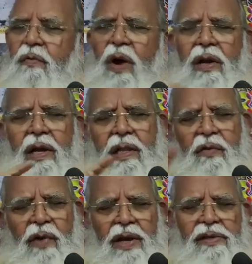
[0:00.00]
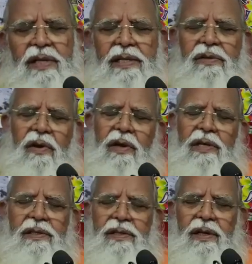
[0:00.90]
What are the five sense
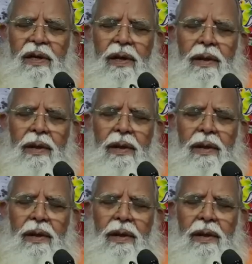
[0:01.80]
organs?